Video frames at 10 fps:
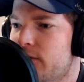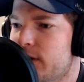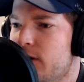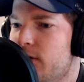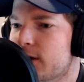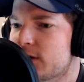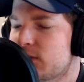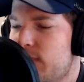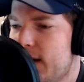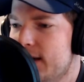they are
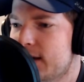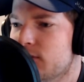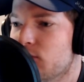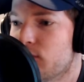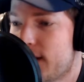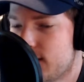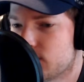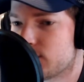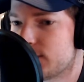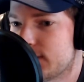expanding the
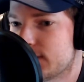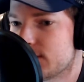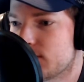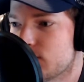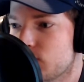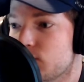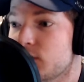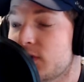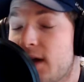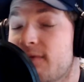regular season to
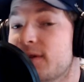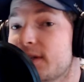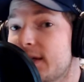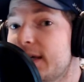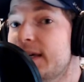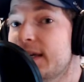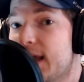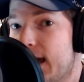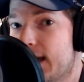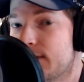17
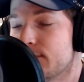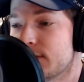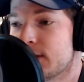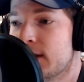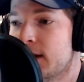games.